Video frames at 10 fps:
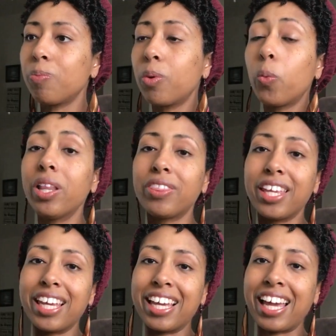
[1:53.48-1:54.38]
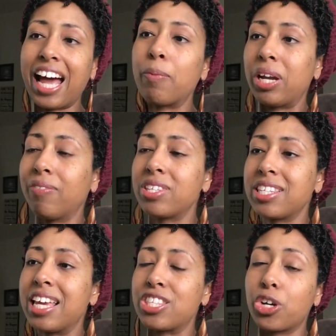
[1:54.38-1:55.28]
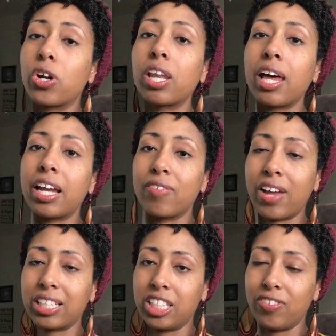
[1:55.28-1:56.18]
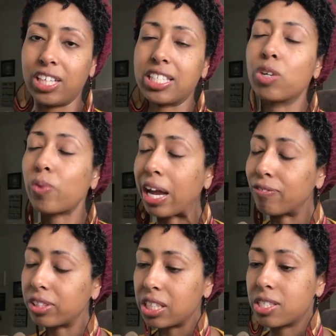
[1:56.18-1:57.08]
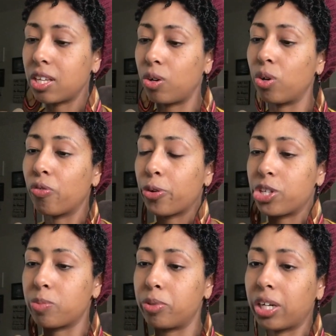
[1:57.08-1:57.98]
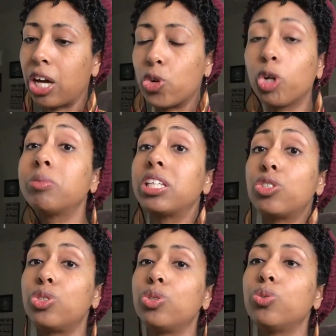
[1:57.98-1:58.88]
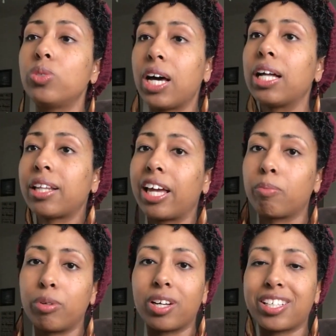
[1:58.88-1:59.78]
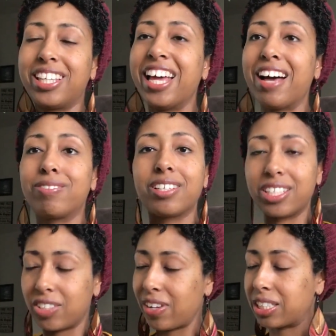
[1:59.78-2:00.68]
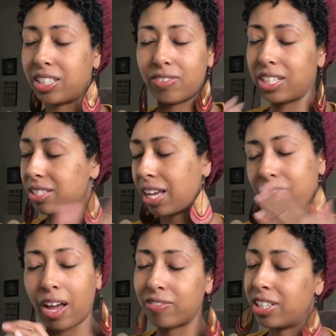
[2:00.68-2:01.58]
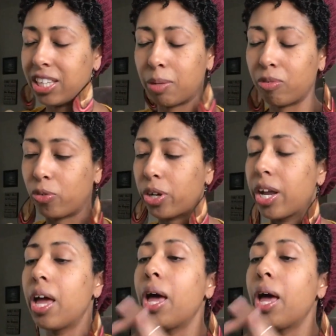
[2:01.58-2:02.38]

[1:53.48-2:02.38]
But one thing I would have to say, there are a lot of activities, and rightfully so, for this book. I normally do not like books that have tons of activities. I've said that before.